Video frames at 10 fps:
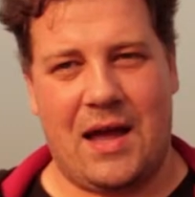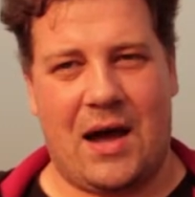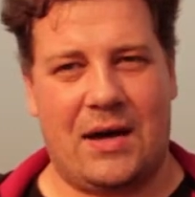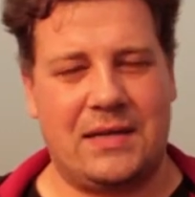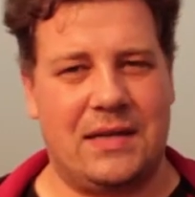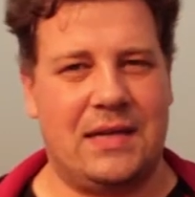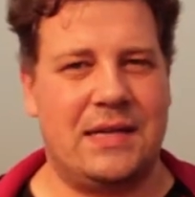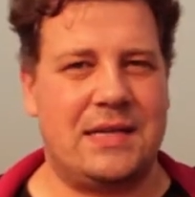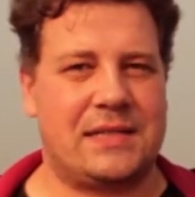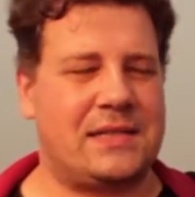On
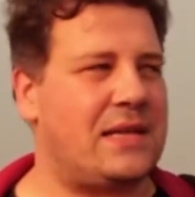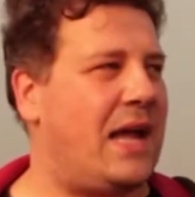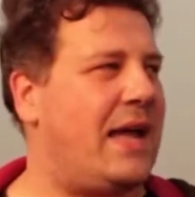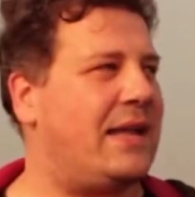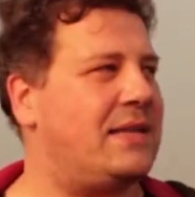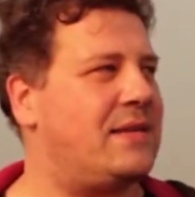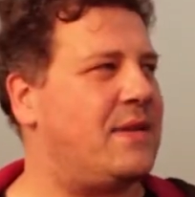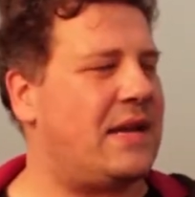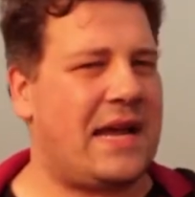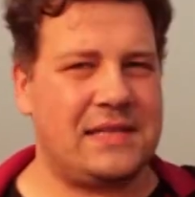Linux. And
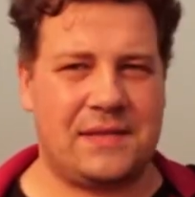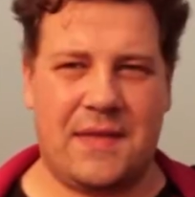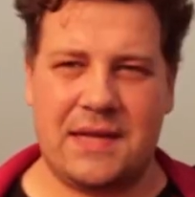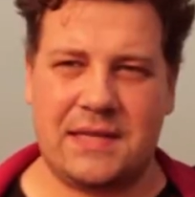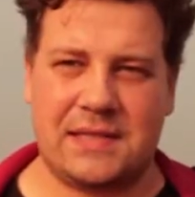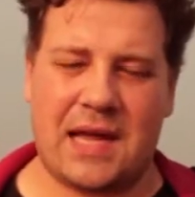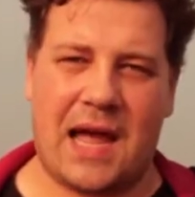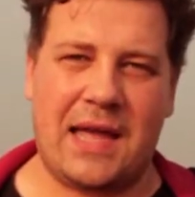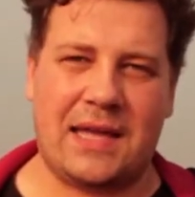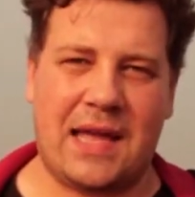the nice thing is,
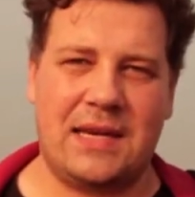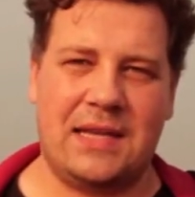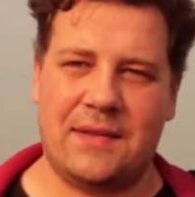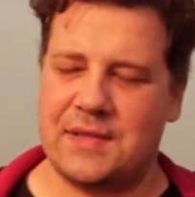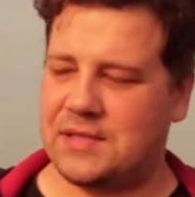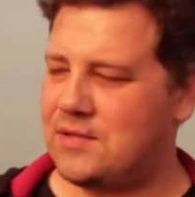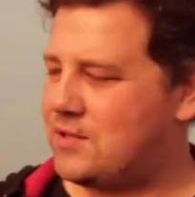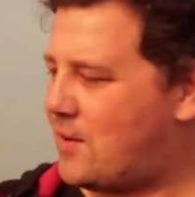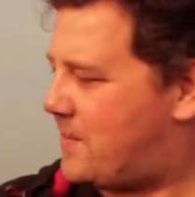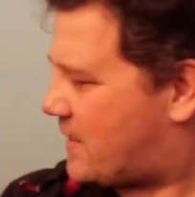I can link this to a
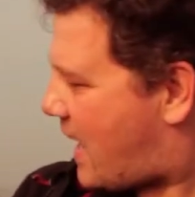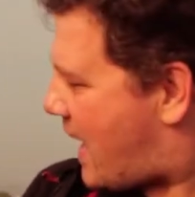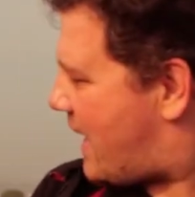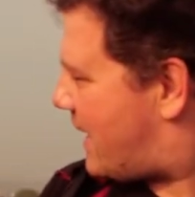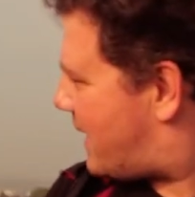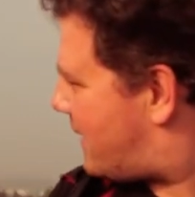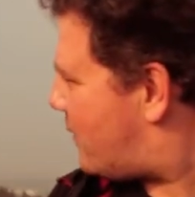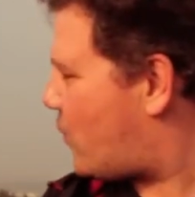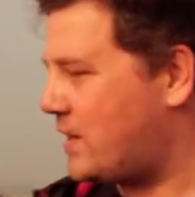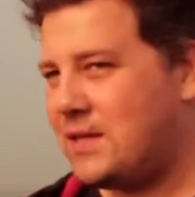topic I
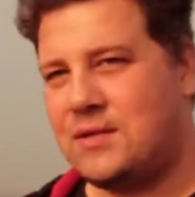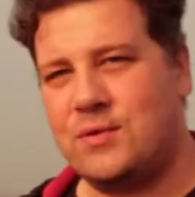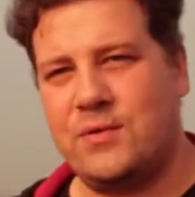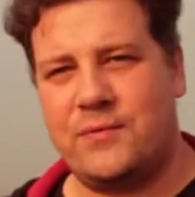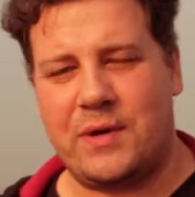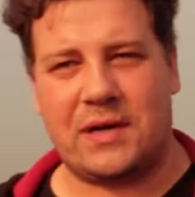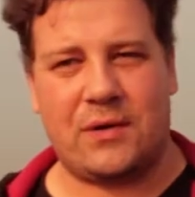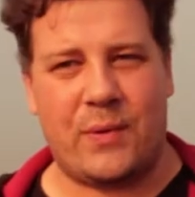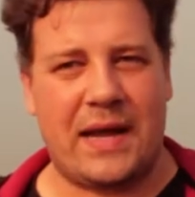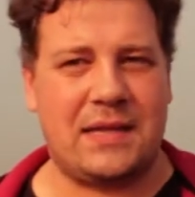wanted to do for
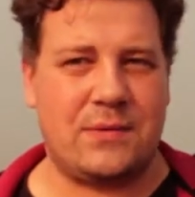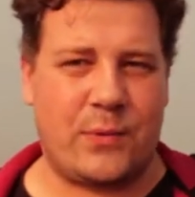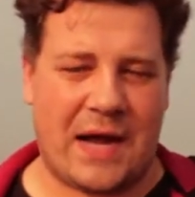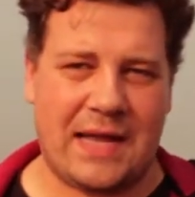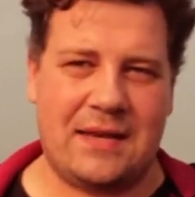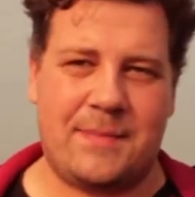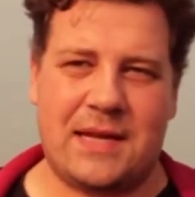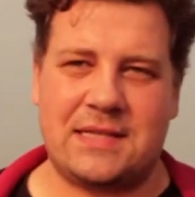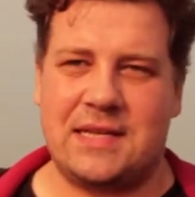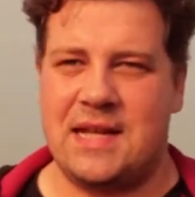quite a while,
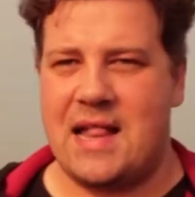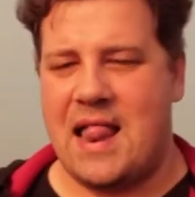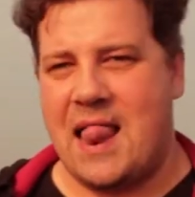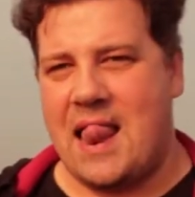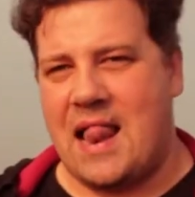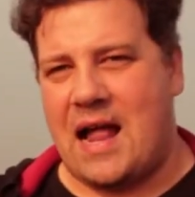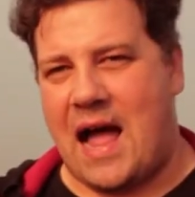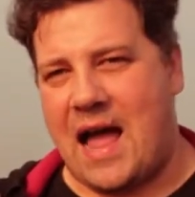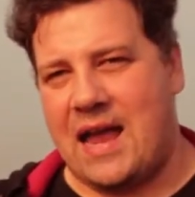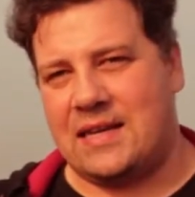but
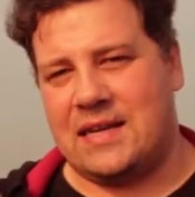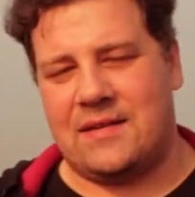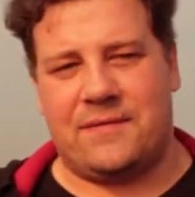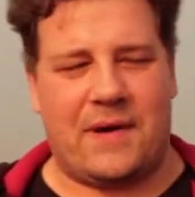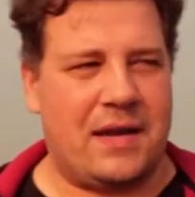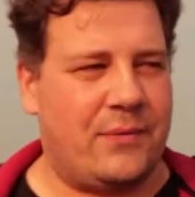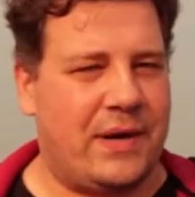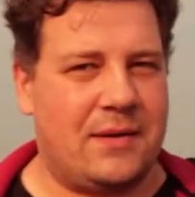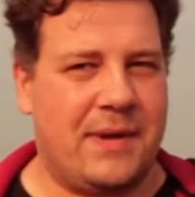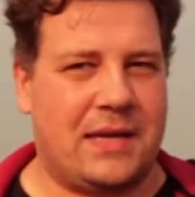I didn't find a way
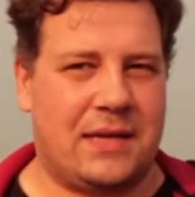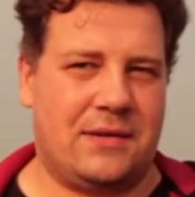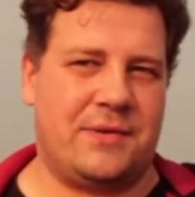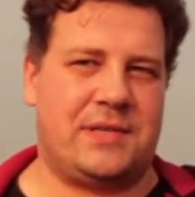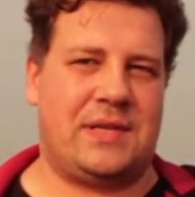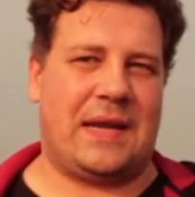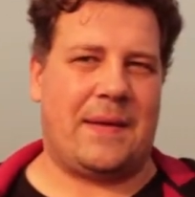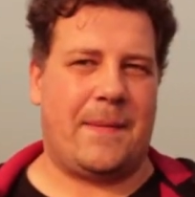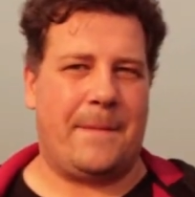to make it interesting.